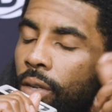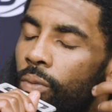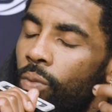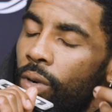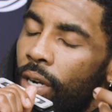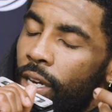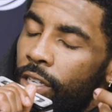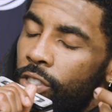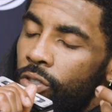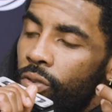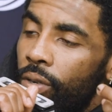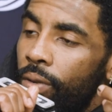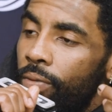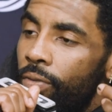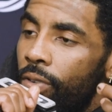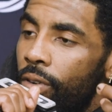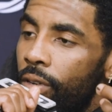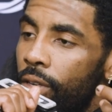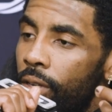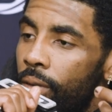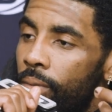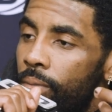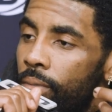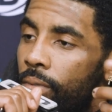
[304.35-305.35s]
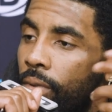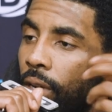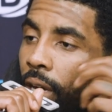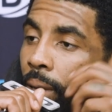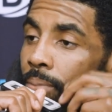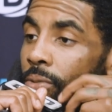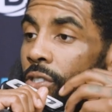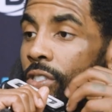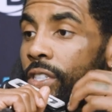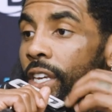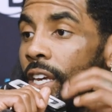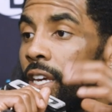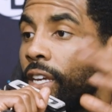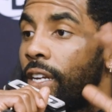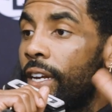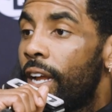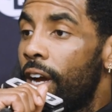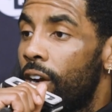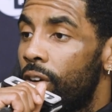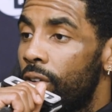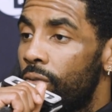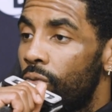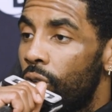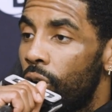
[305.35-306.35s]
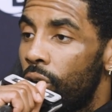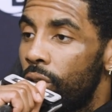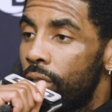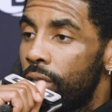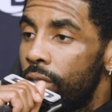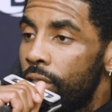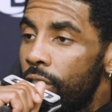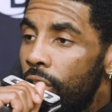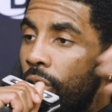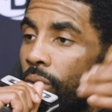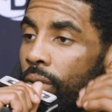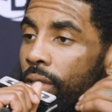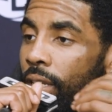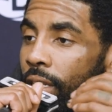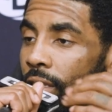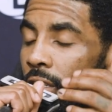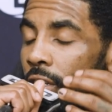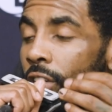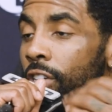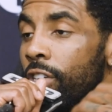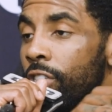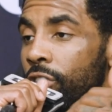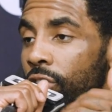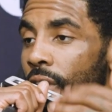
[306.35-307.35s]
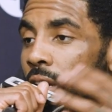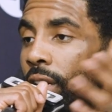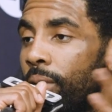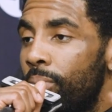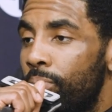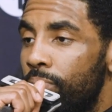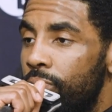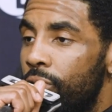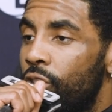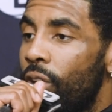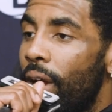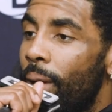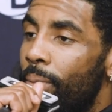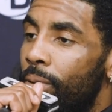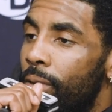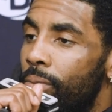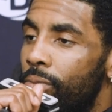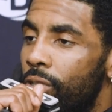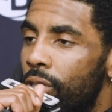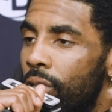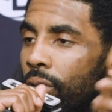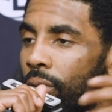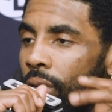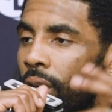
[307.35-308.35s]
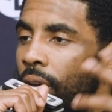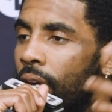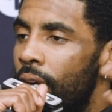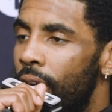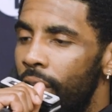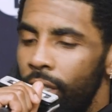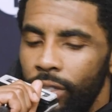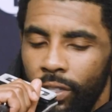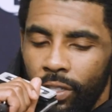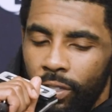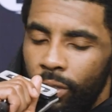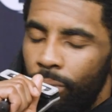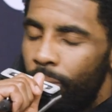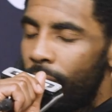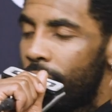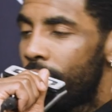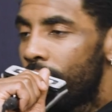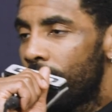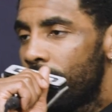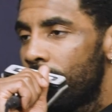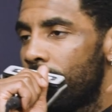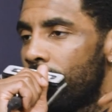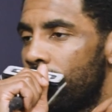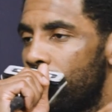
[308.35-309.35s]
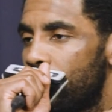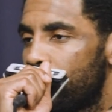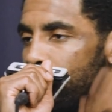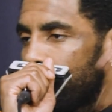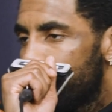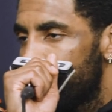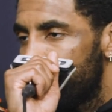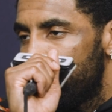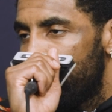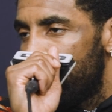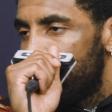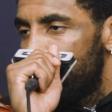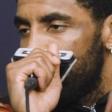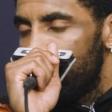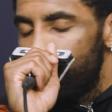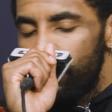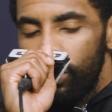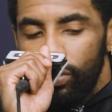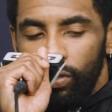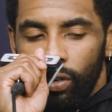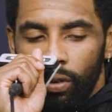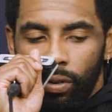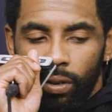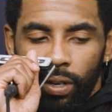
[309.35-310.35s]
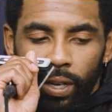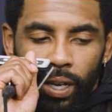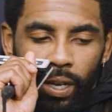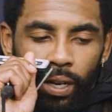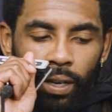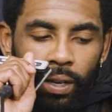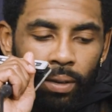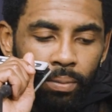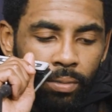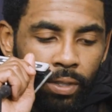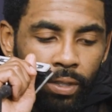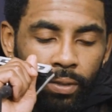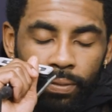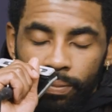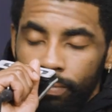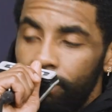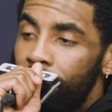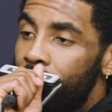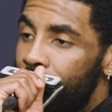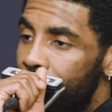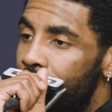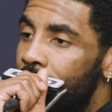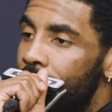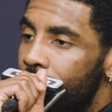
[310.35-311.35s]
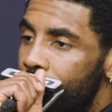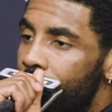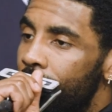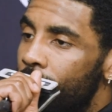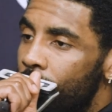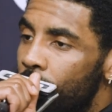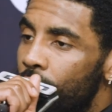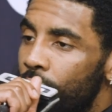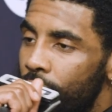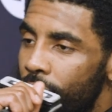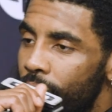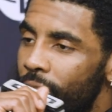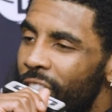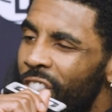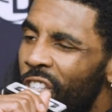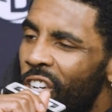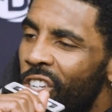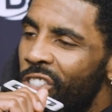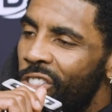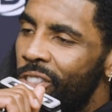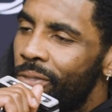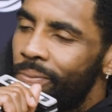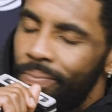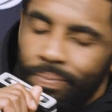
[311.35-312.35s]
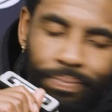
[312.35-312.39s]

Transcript: then when I screen for him, I'm just getting out and rolling, knowing that they're going to try to trap him. So it just depends on the look that teams are throwing at it. I mean, just adjust.